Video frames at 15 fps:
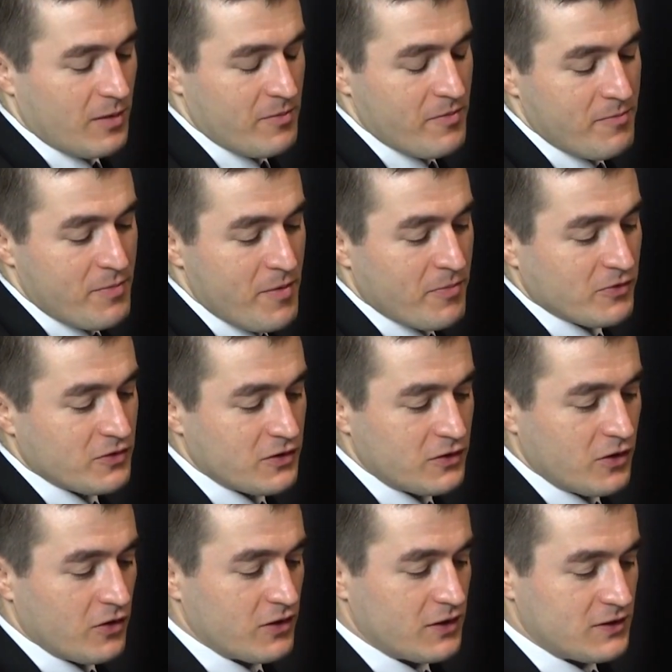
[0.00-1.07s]
I mean, people should
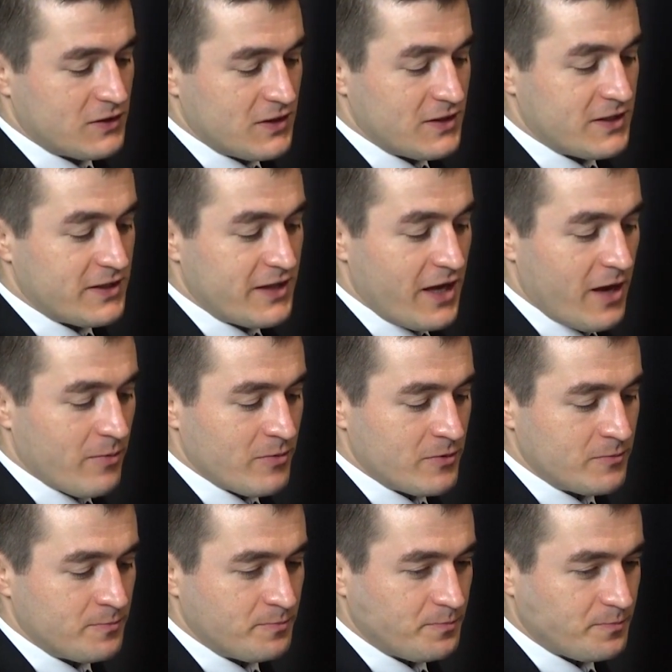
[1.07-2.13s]
know that TD
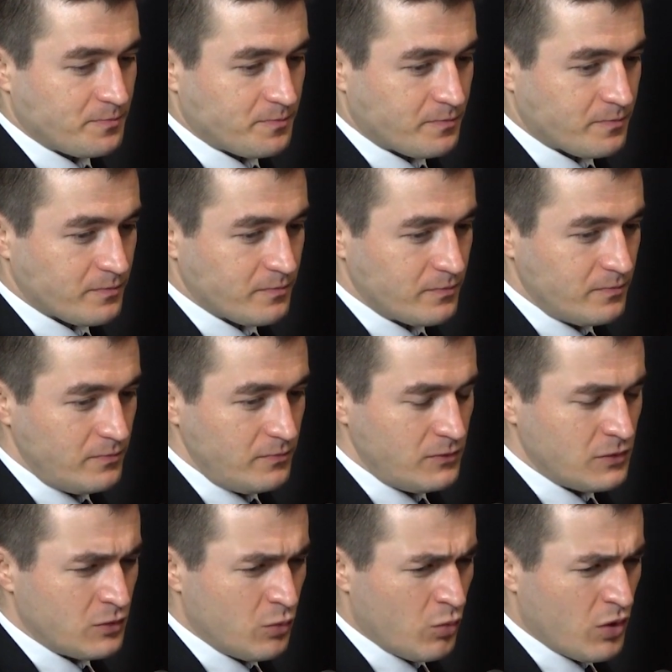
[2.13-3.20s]
Gammon
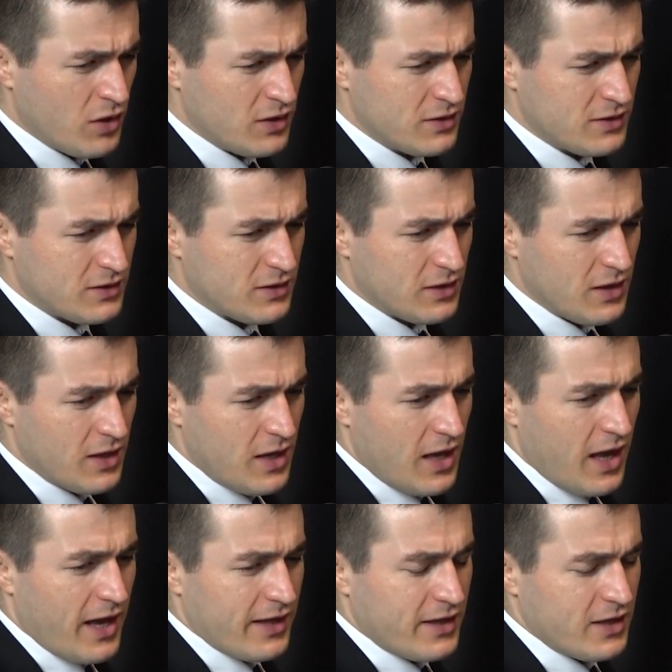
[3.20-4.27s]
was,
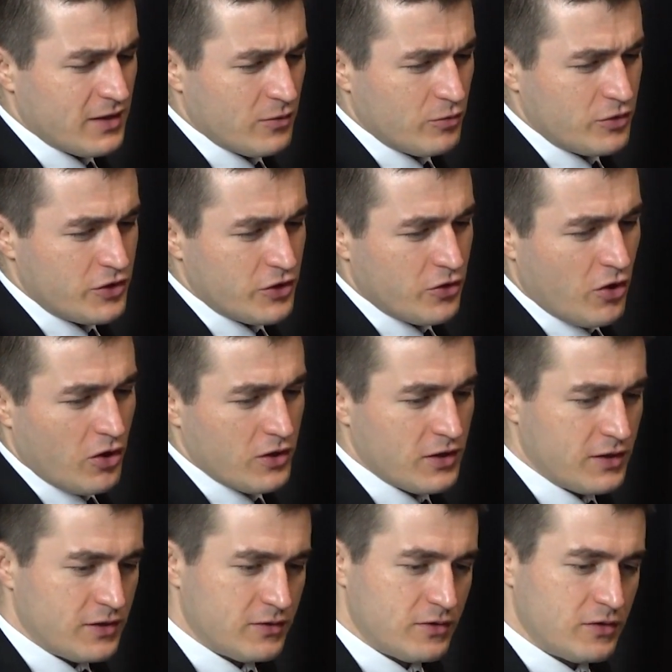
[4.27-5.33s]
would you call
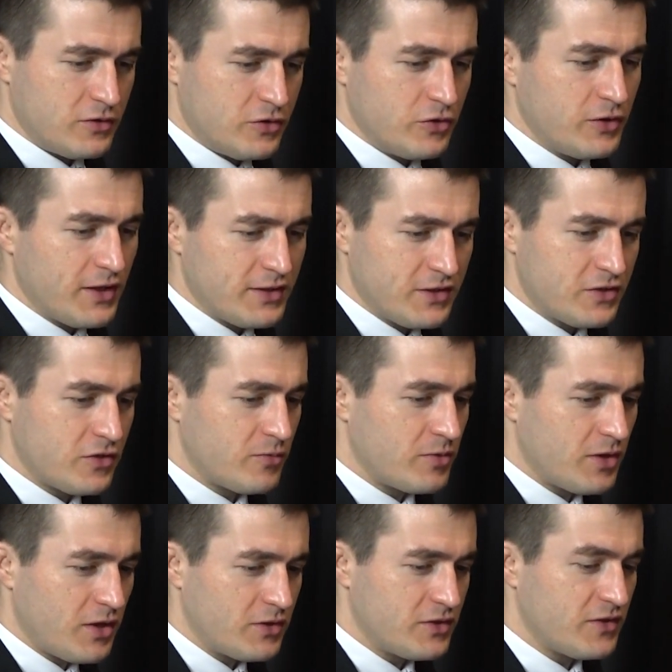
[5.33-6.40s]
it, do you like the
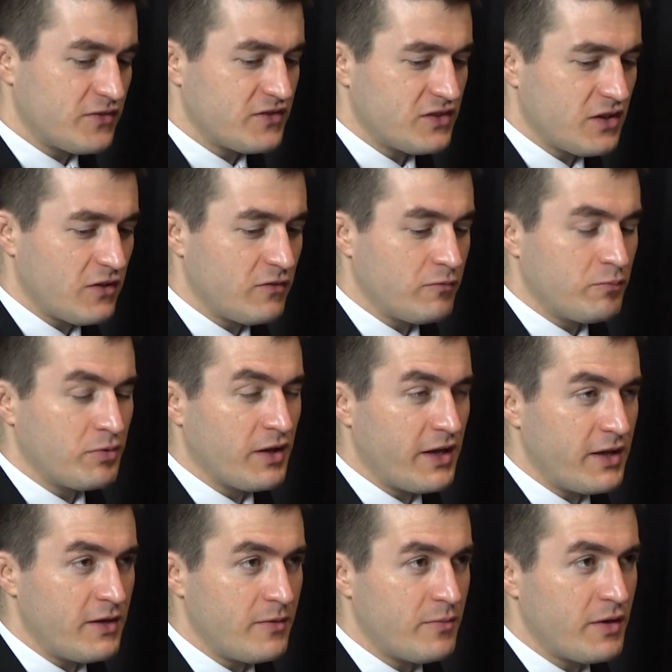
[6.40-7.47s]
terminology of
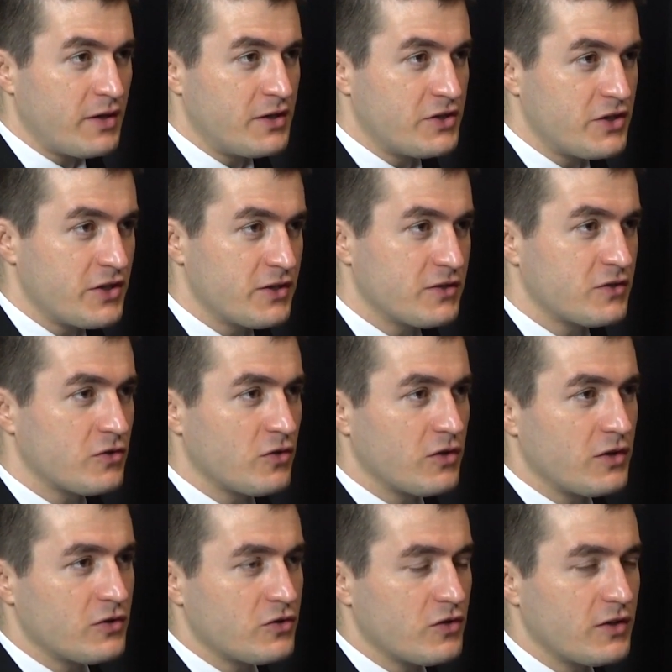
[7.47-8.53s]
self-play by any chance?
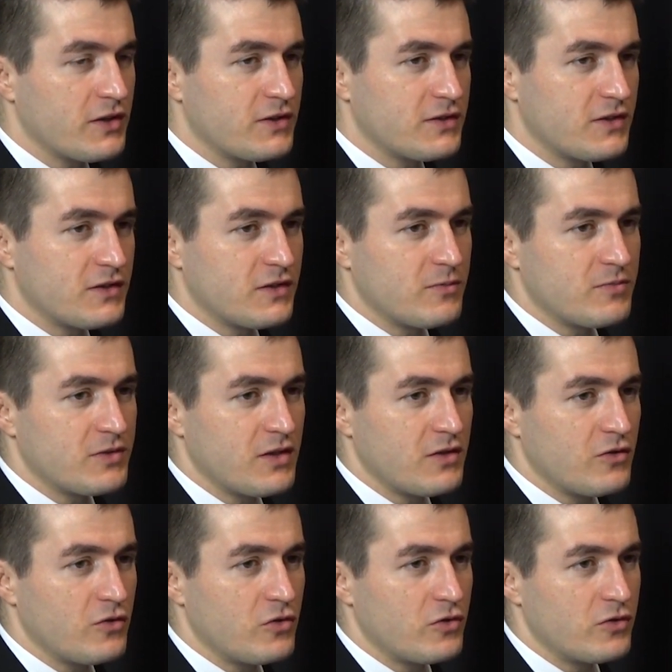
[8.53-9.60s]
Sure. So like systems that
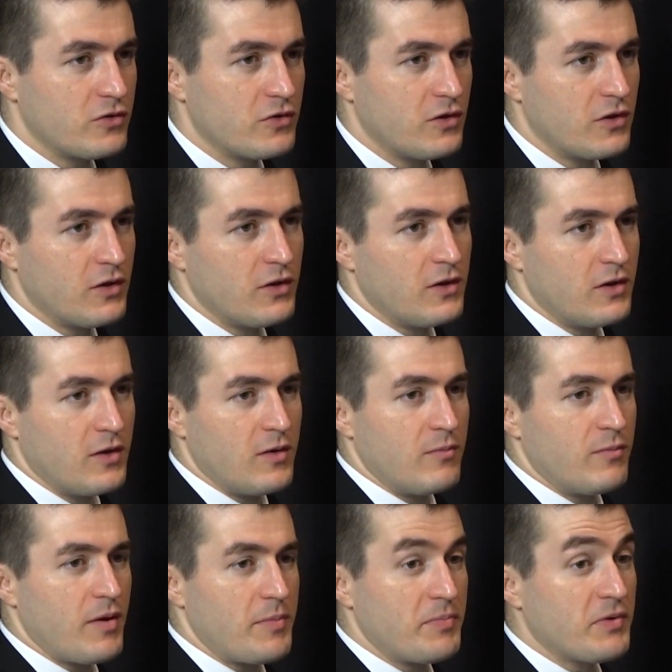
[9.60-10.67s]
learn
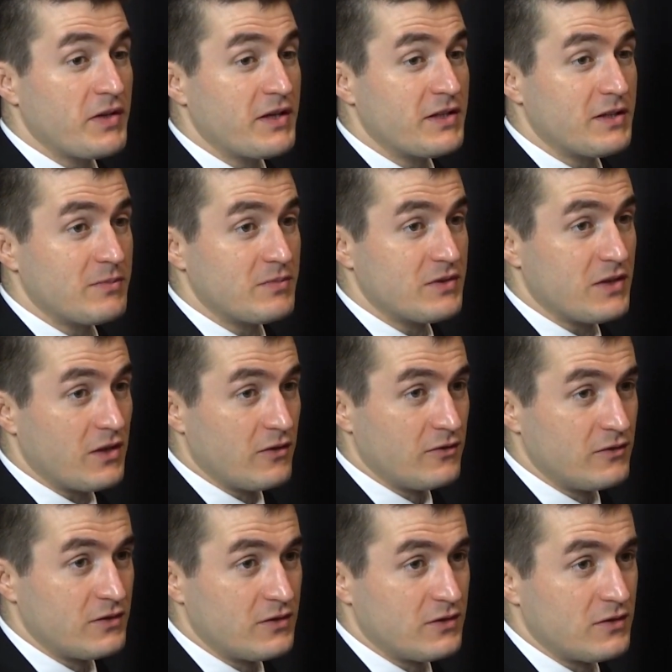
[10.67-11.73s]
by playing
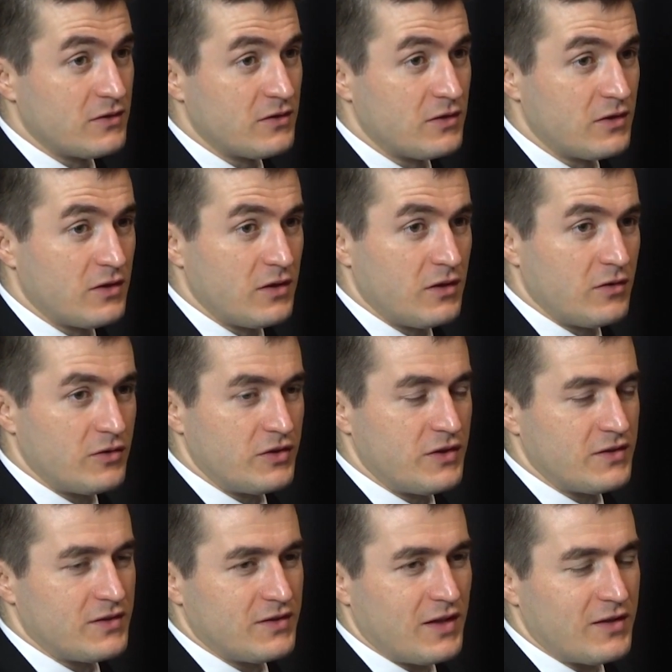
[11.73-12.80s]
themselves,
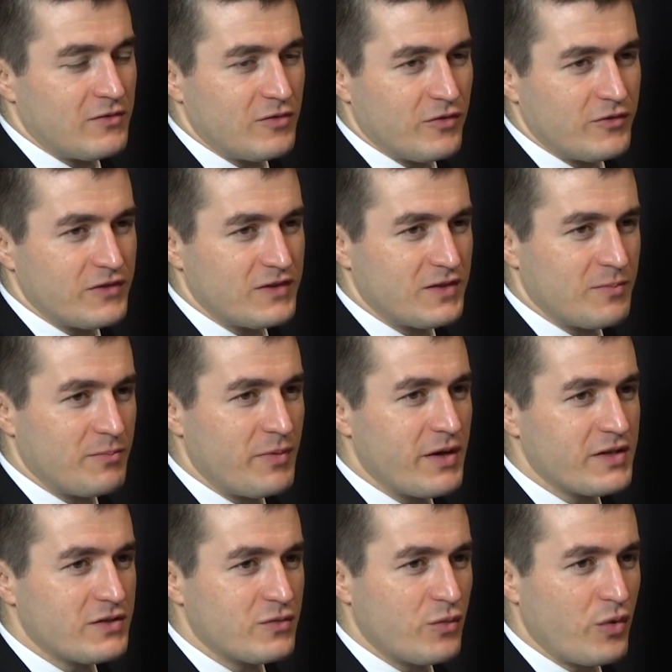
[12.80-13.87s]
just, I don't know if it's the
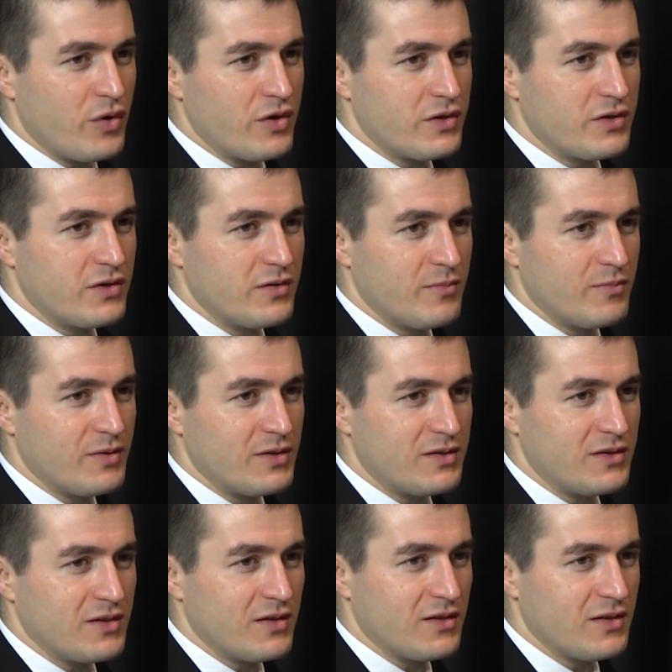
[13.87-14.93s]
best word,
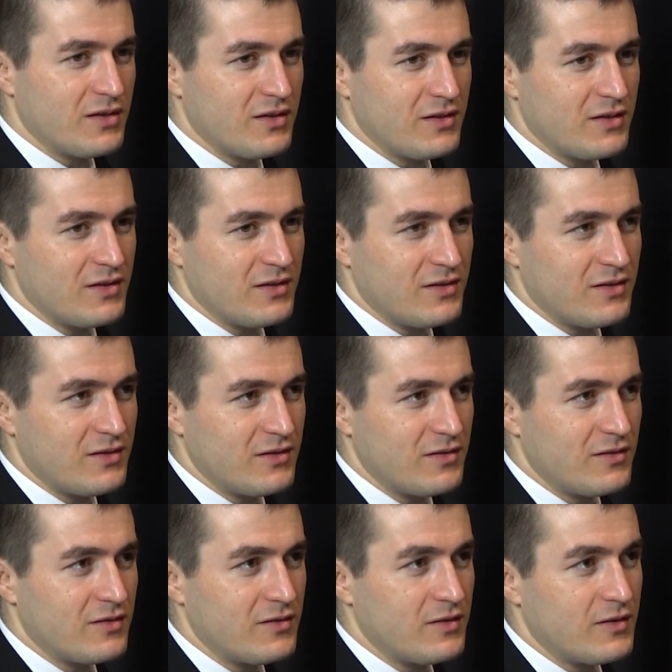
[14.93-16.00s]
but. So
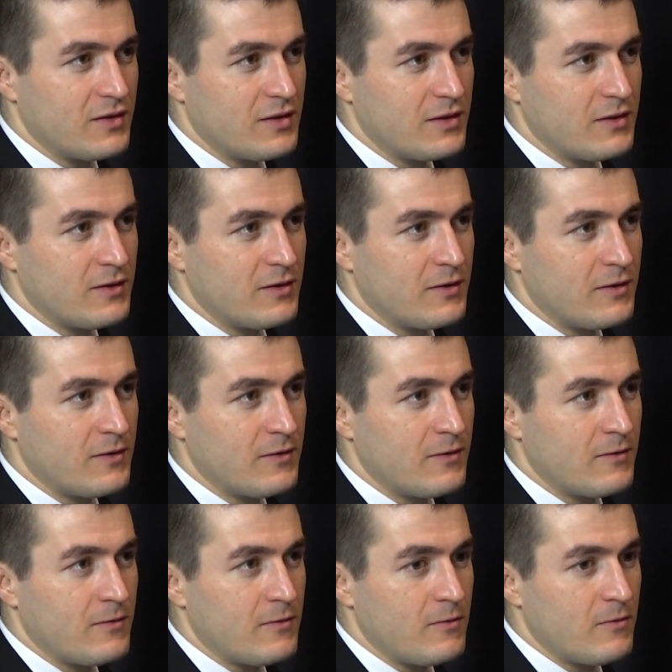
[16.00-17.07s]
what's the problem with that term?